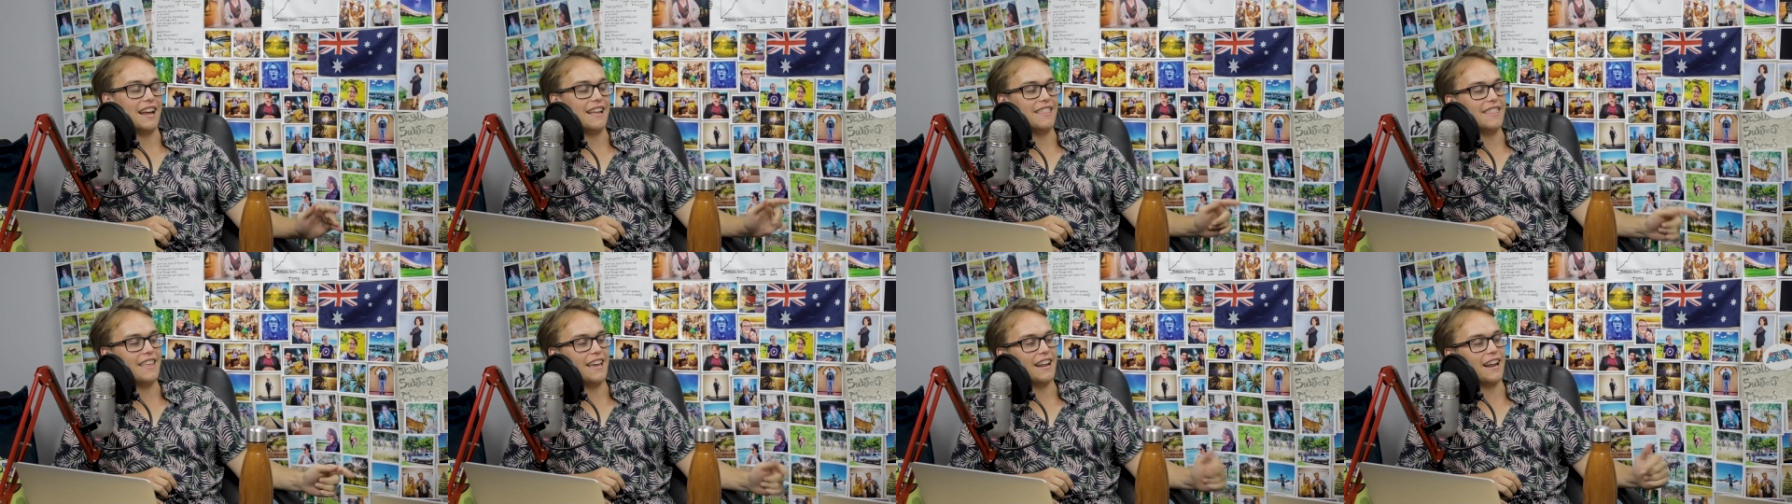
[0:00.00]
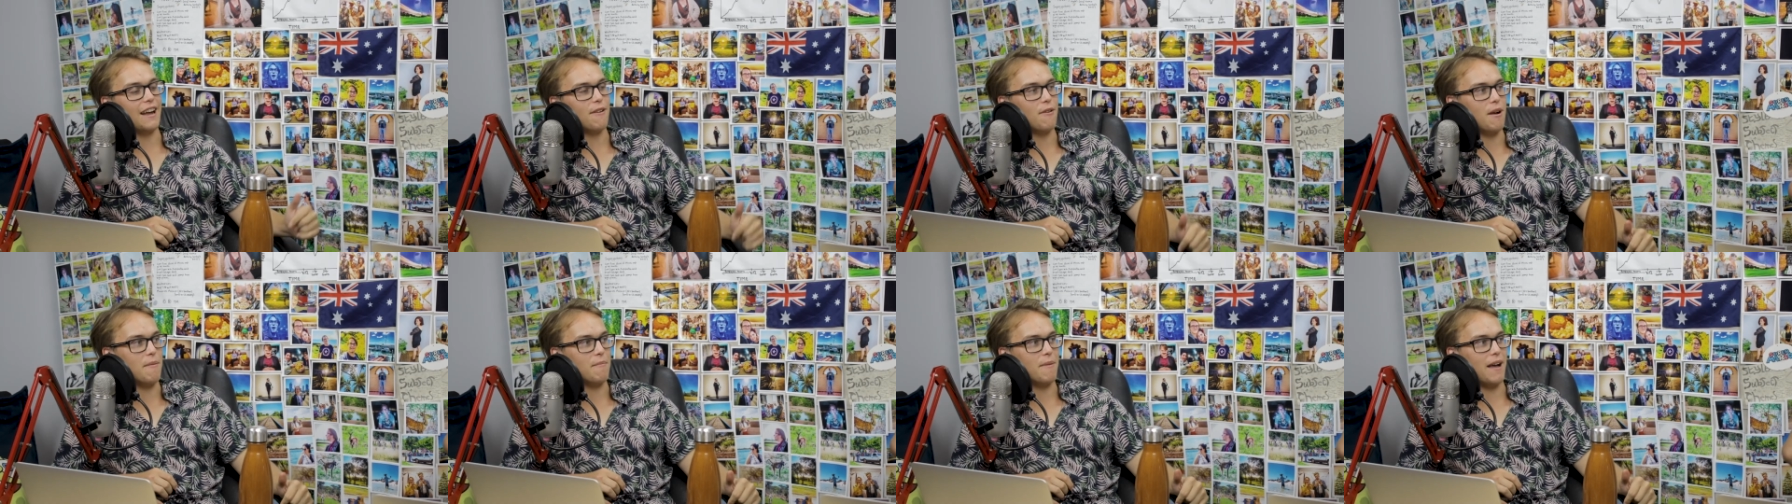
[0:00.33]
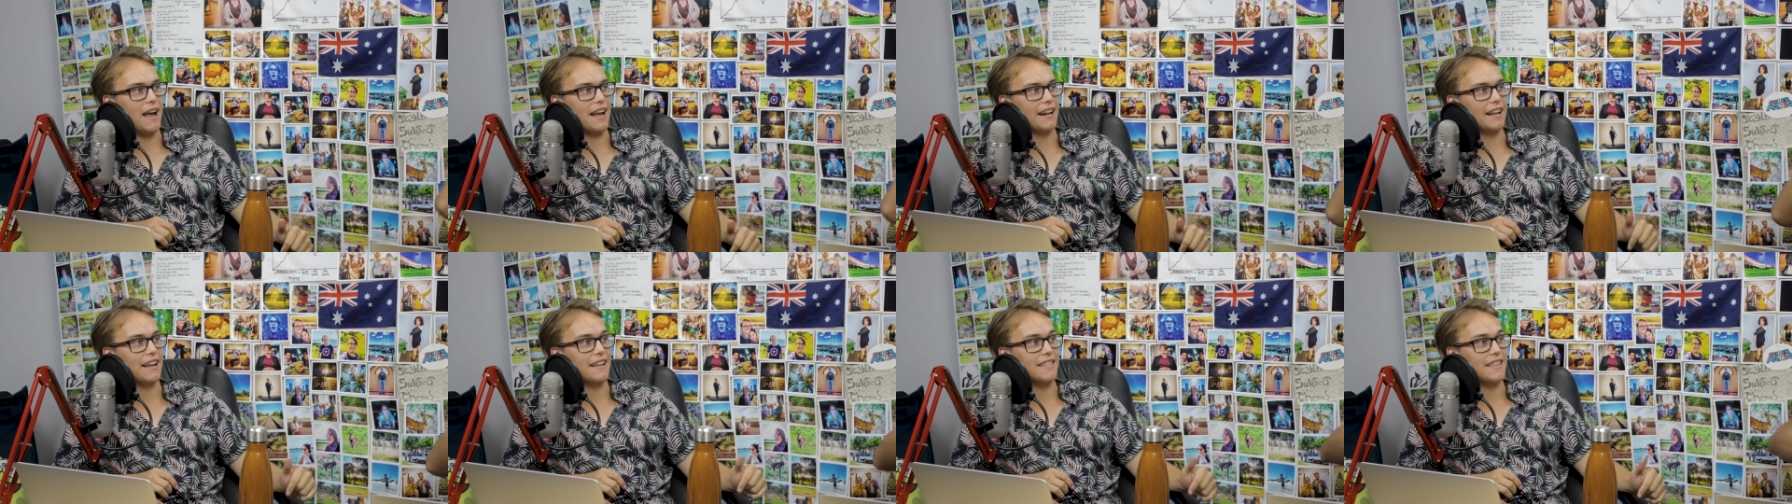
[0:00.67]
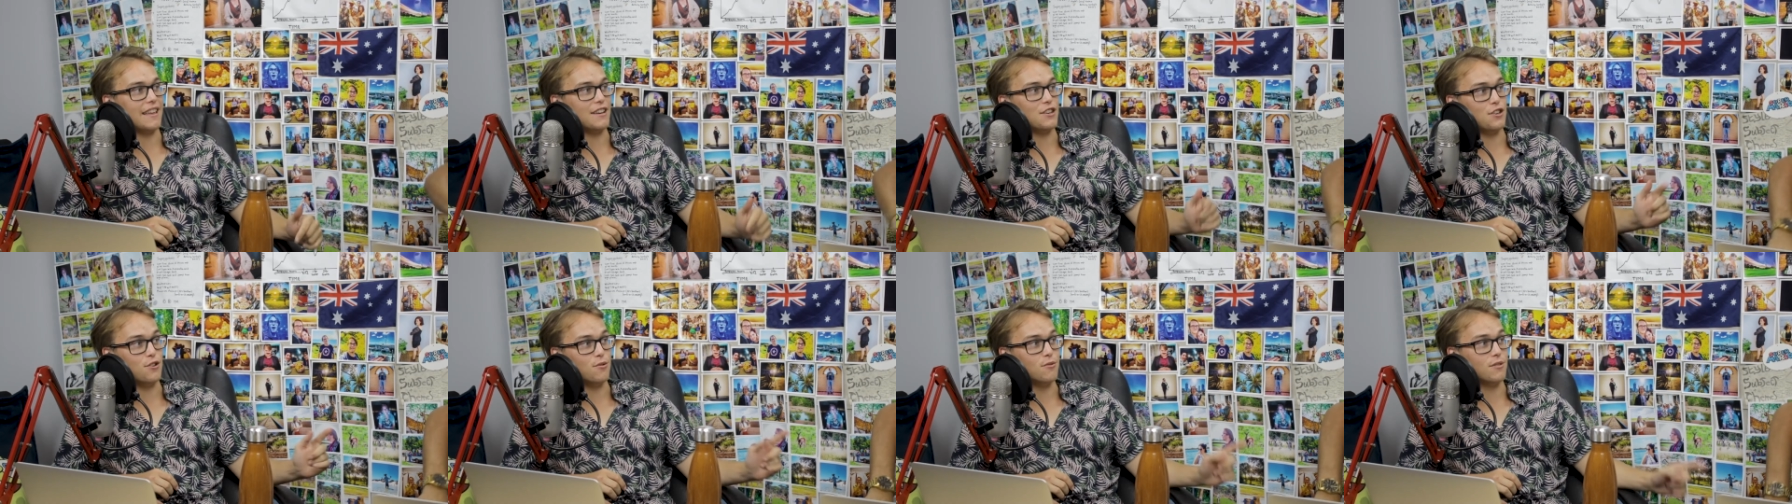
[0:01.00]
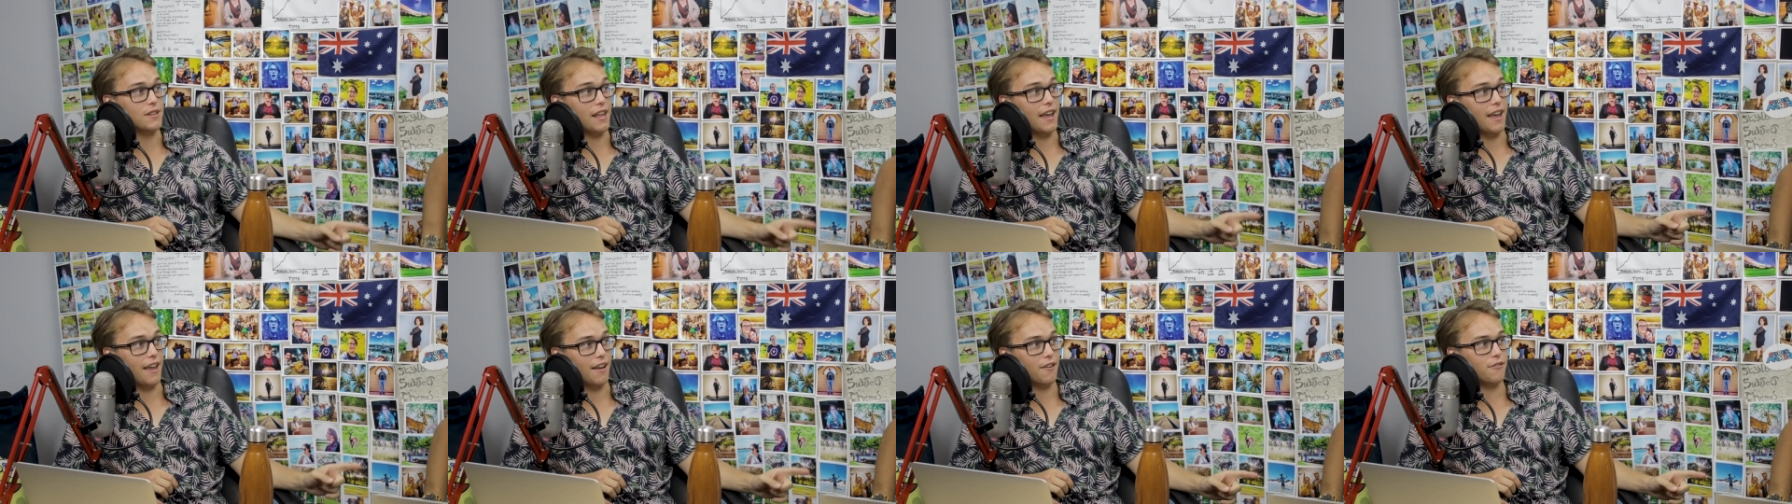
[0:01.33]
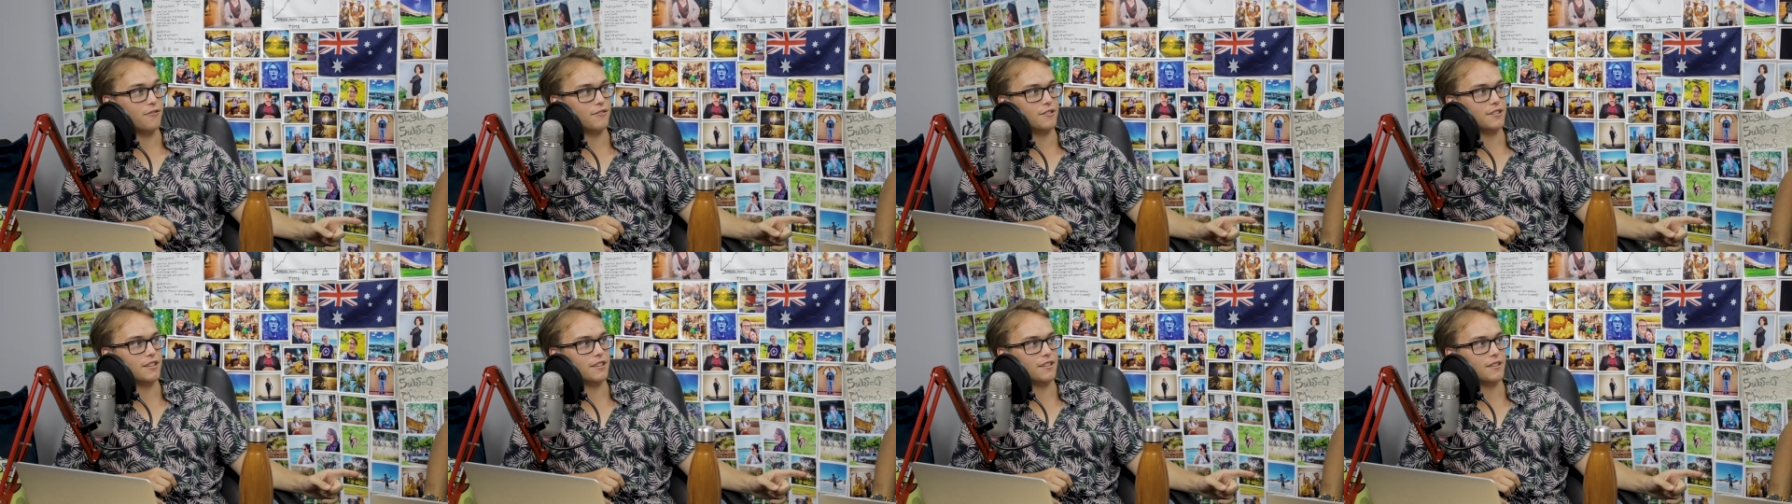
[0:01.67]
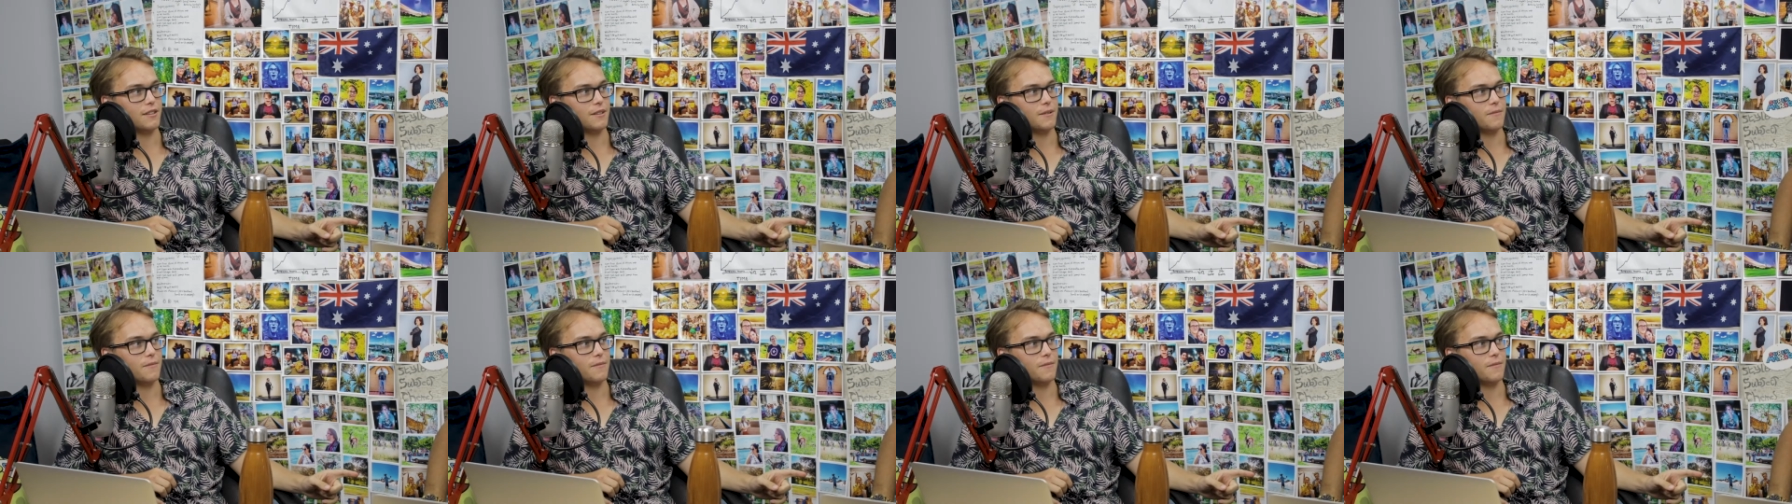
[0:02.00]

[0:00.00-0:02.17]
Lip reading: And then I went back, and then you left,